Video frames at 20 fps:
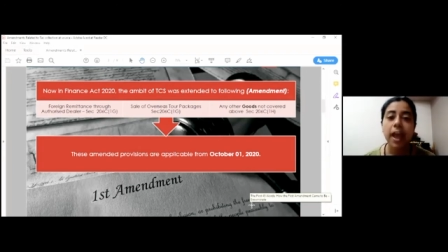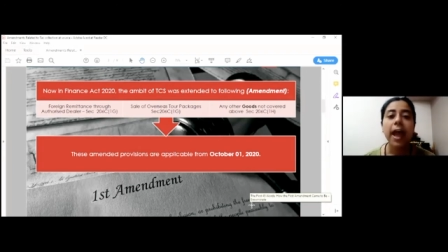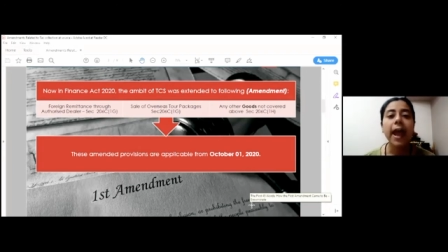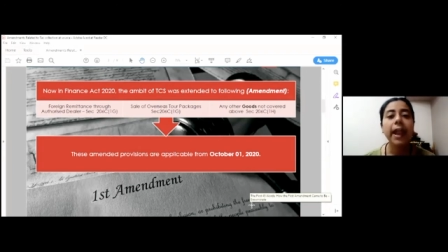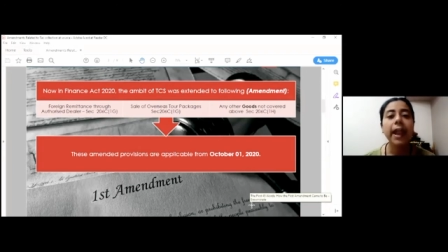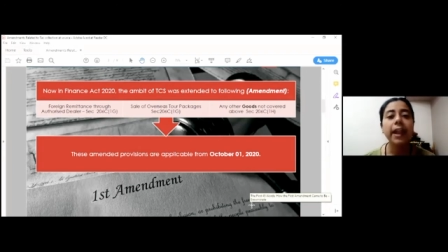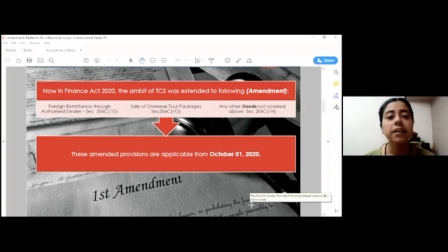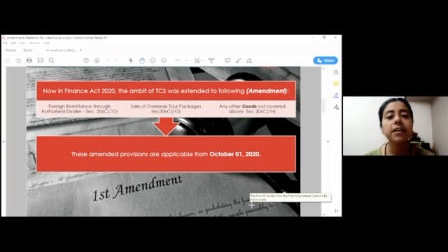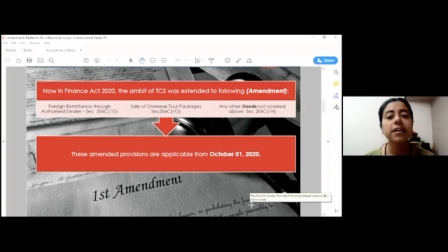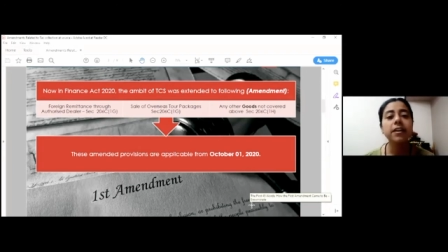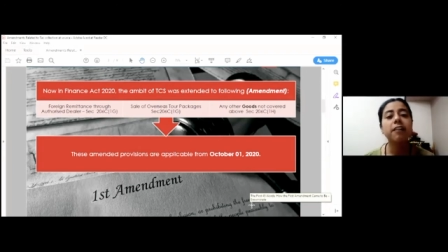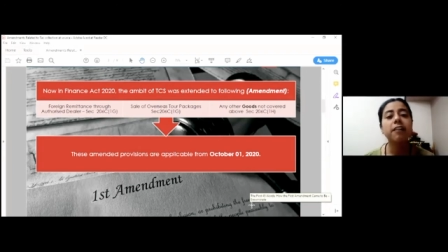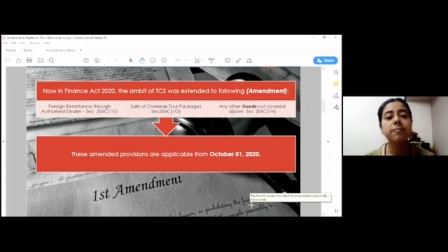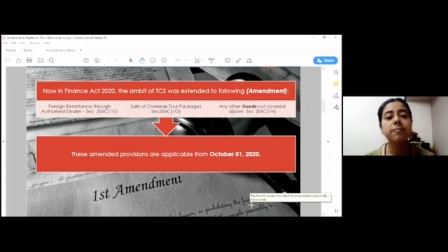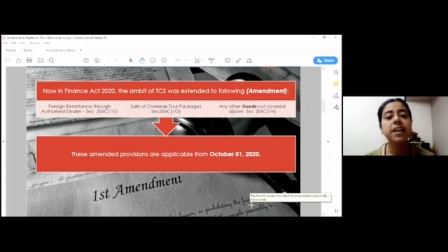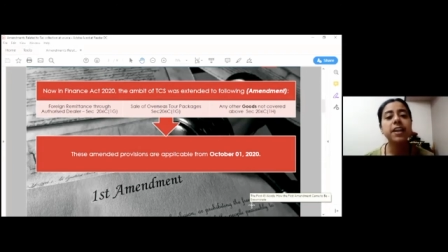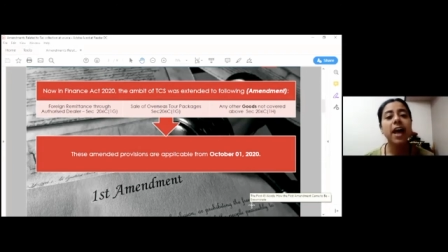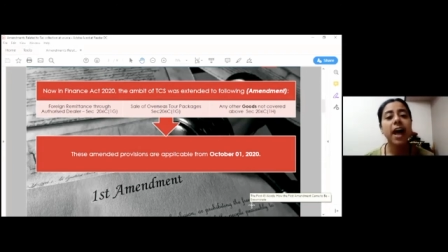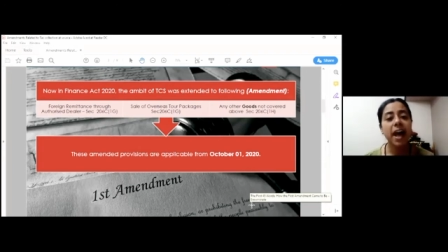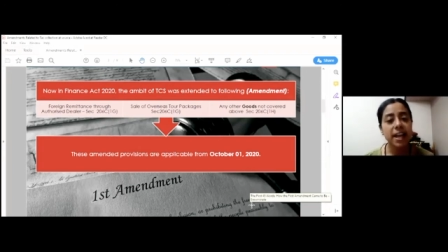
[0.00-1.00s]
And
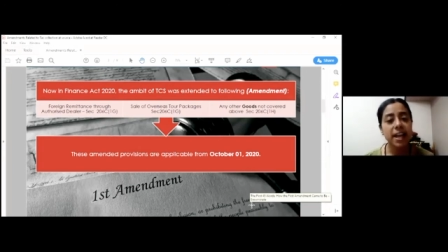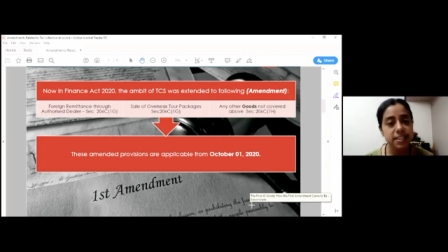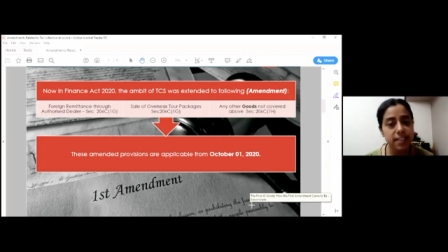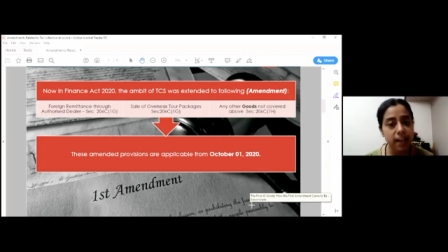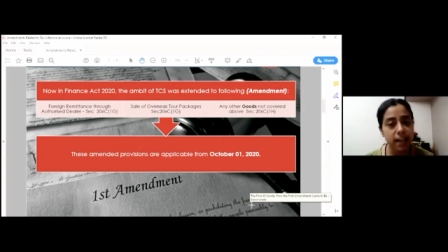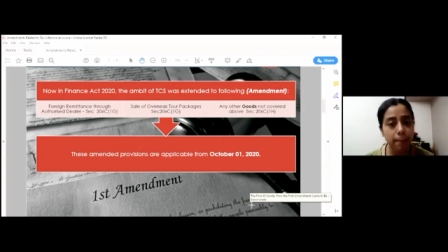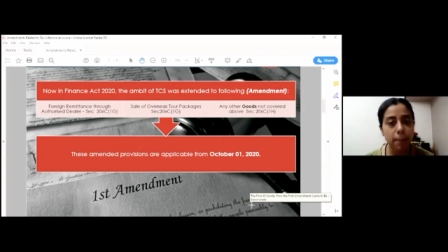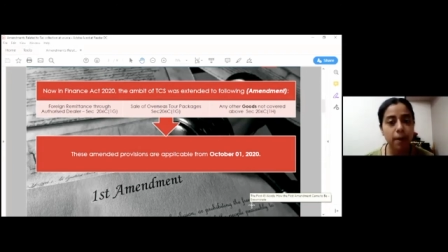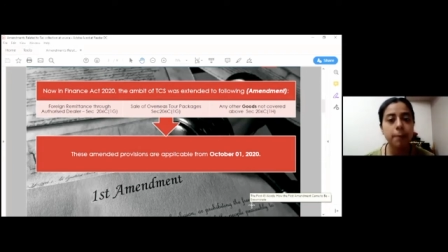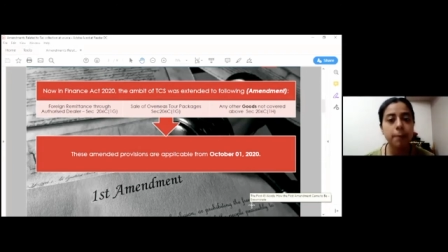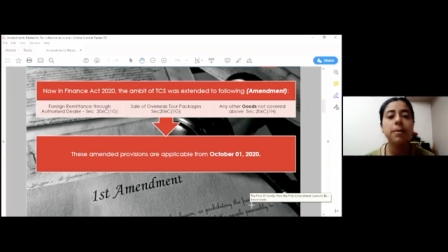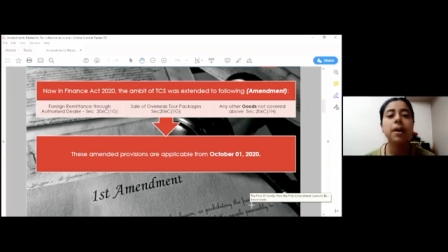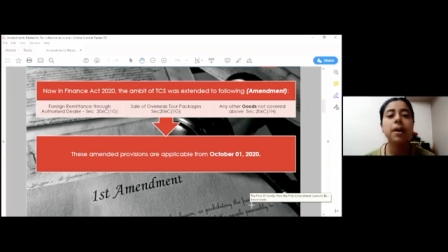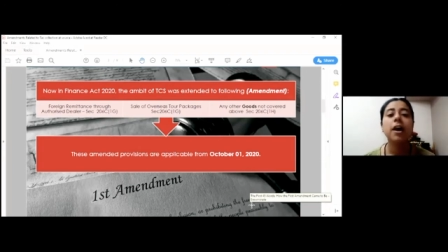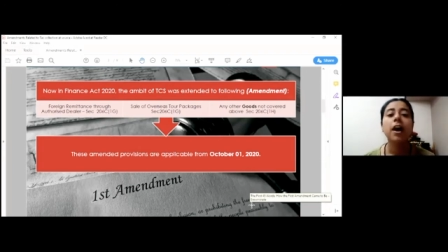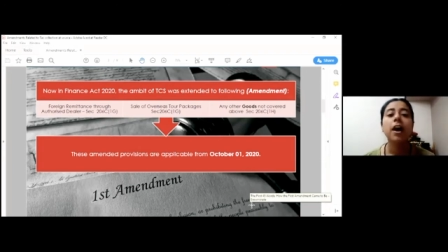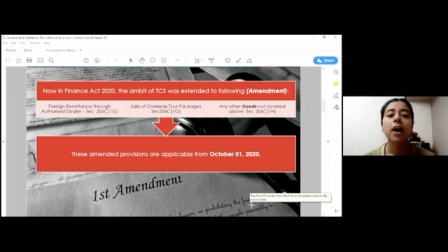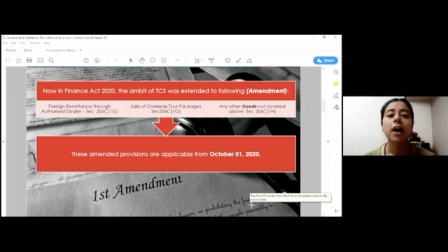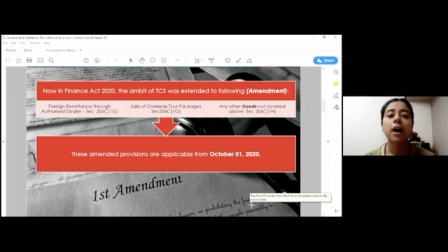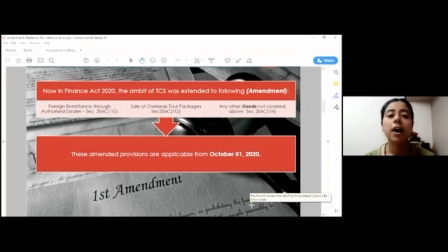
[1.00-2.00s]
government has come up
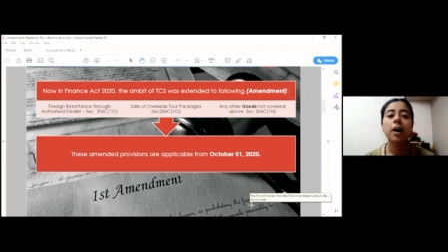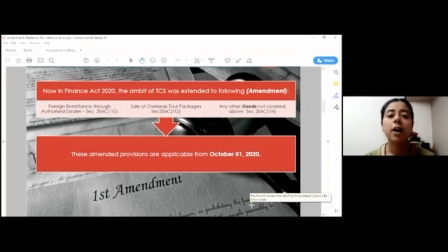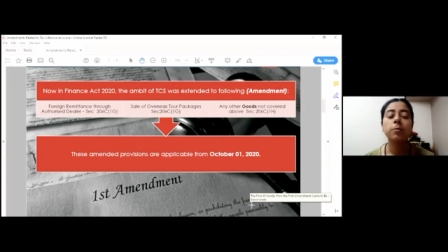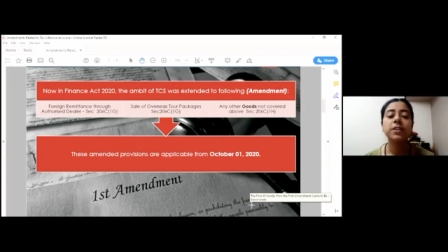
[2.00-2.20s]
uh,